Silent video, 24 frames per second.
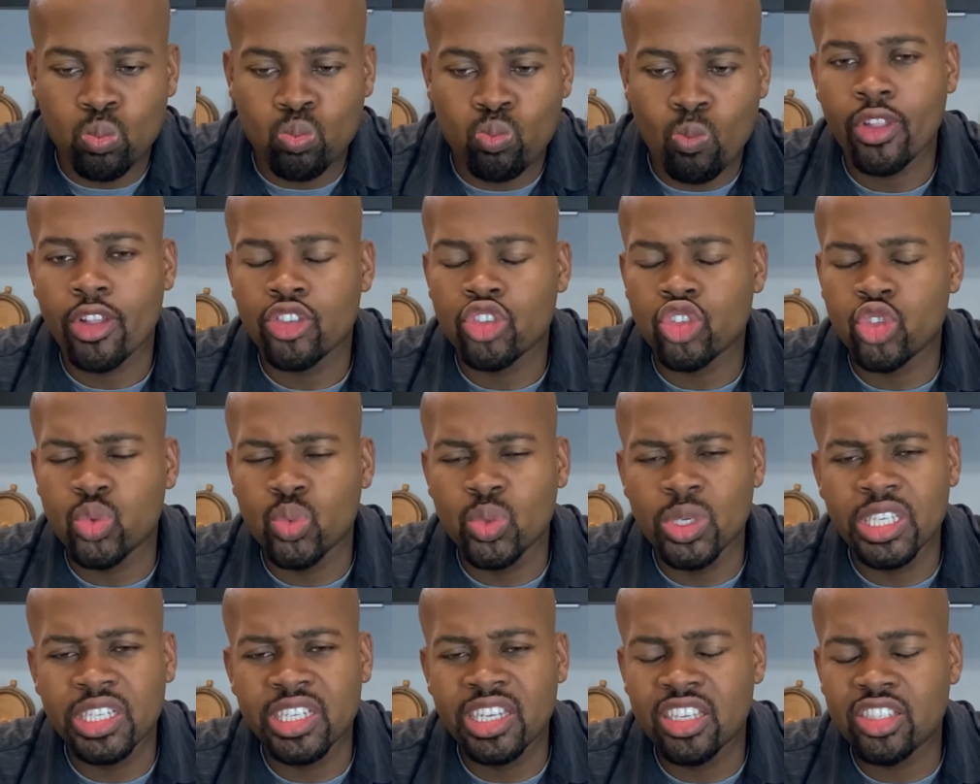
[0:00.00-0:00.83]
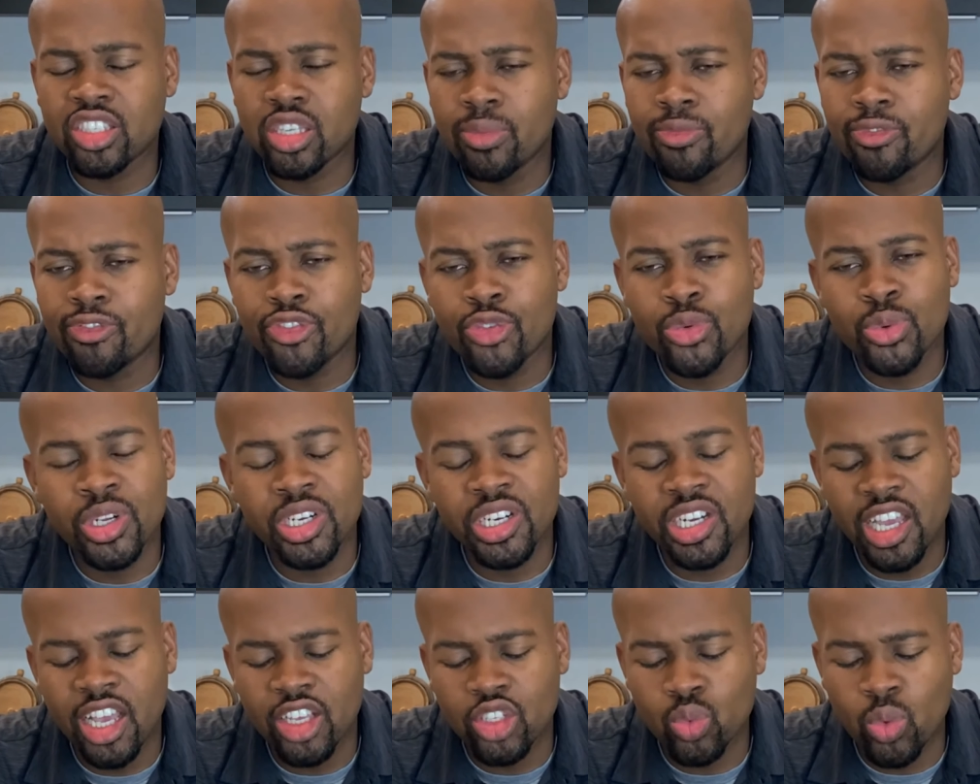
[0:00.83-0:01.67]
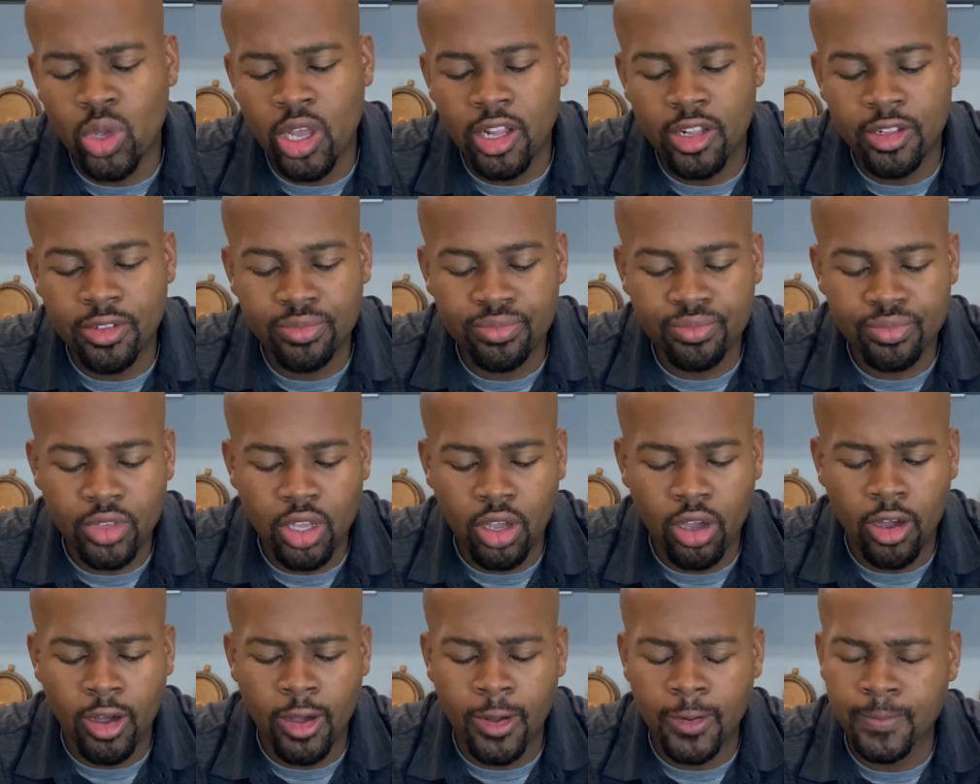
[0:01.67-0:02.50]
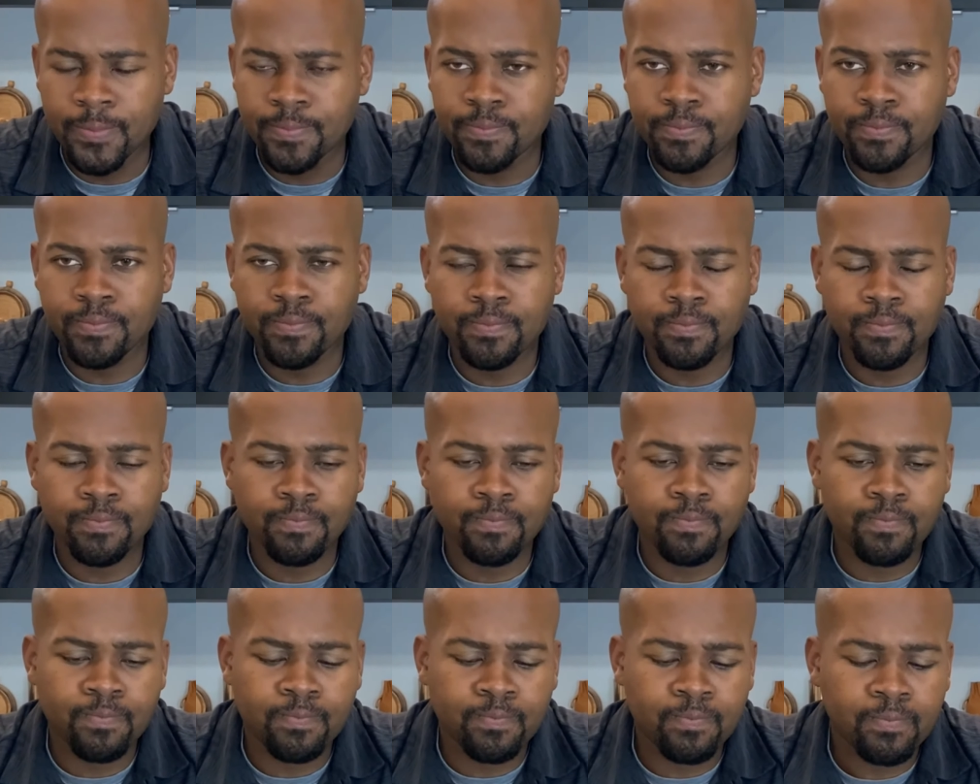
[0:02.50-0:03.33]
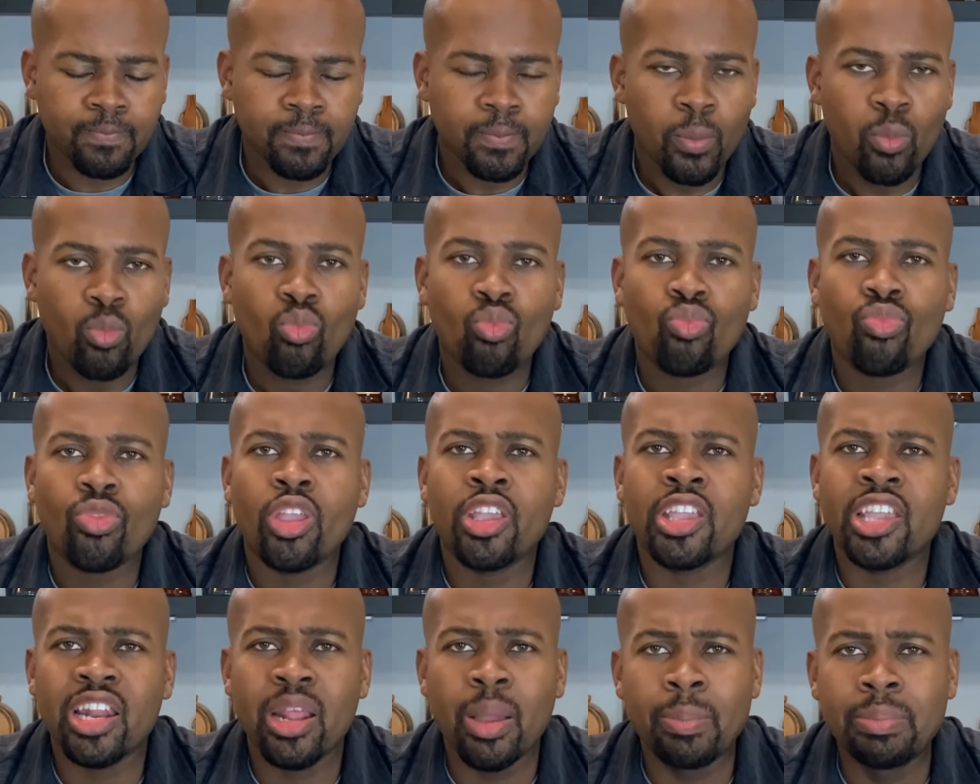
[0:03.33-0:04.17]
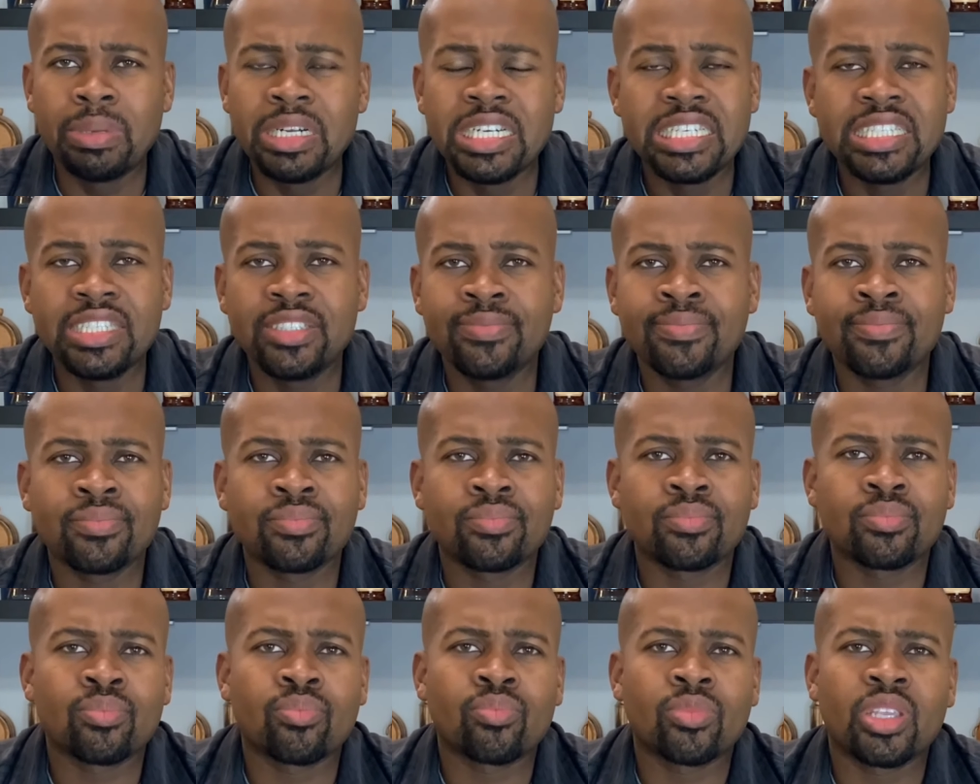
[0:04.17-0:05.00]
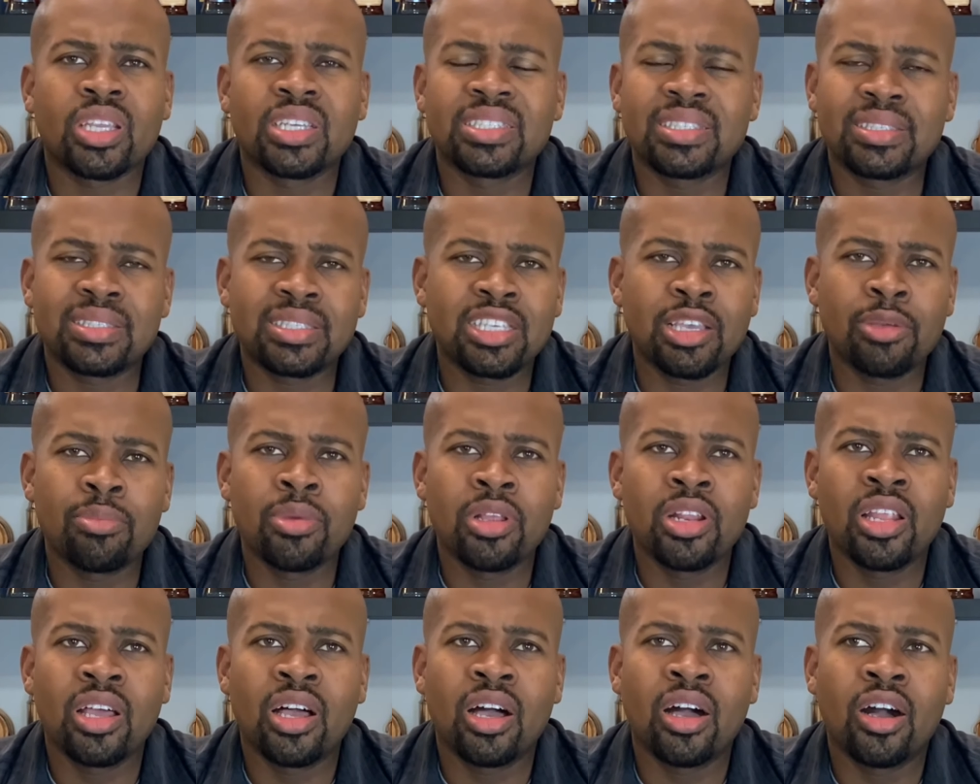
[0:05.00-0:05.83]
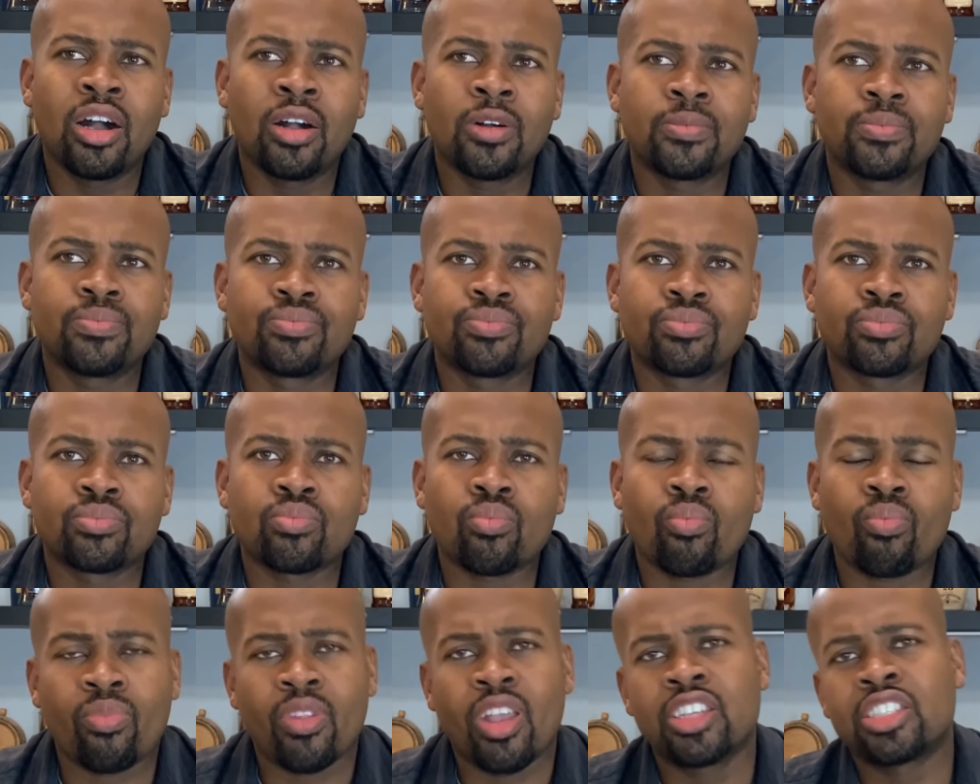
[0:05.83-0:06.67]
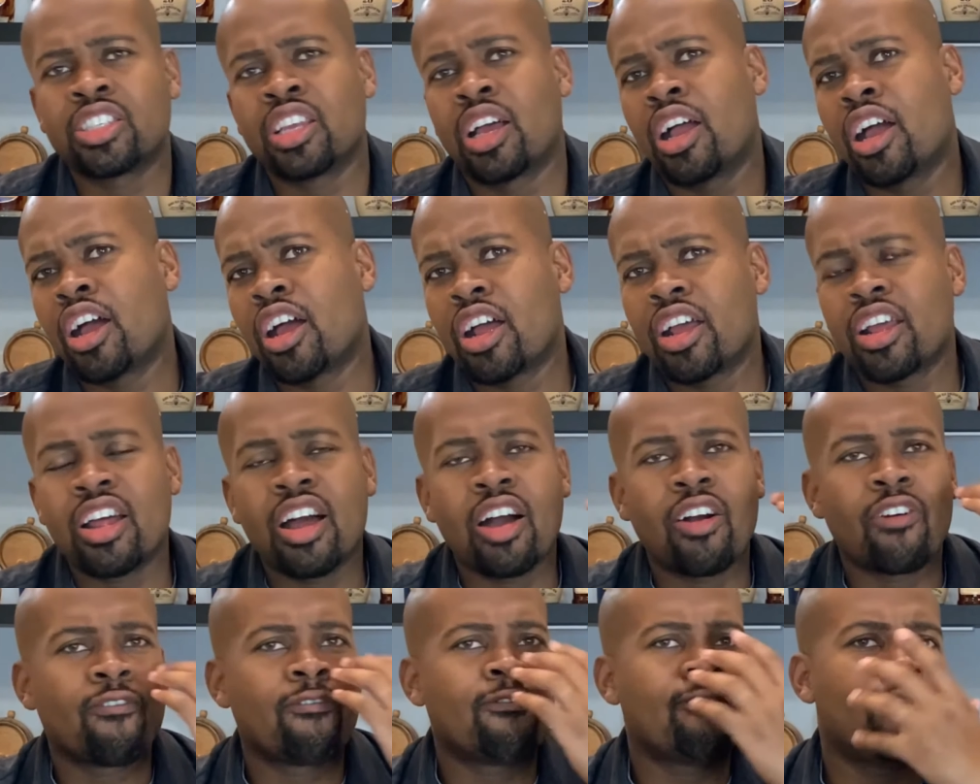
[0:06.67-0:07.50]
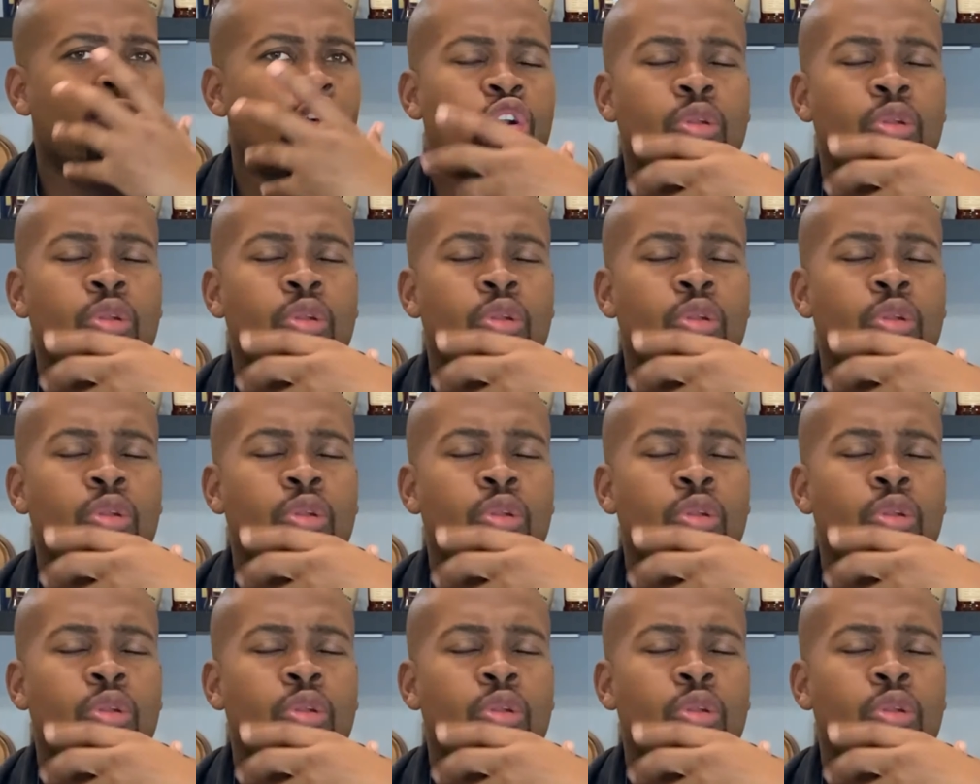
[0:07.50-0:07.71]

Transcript: Sweet, there's some fruit in there as well. Um, get a burn, similar, it's a, a full